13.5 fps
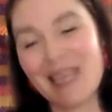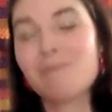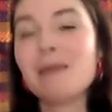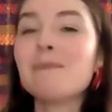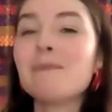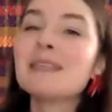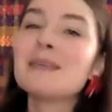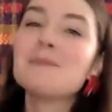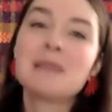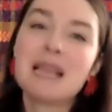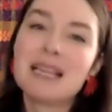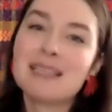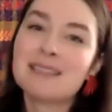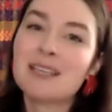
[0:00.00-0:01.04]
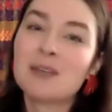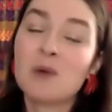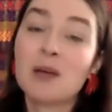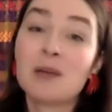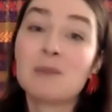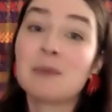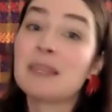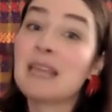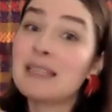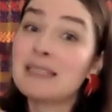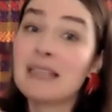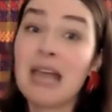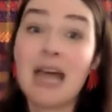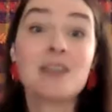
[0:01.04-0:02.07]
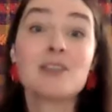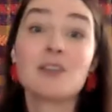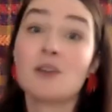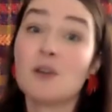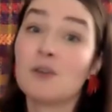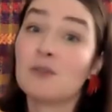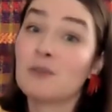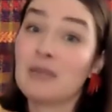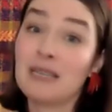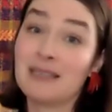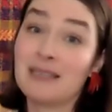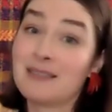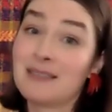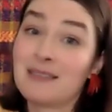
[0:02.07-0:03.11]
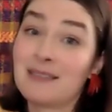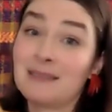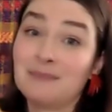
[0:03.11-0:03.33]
Maybe the plastic one, but that's at your own risk,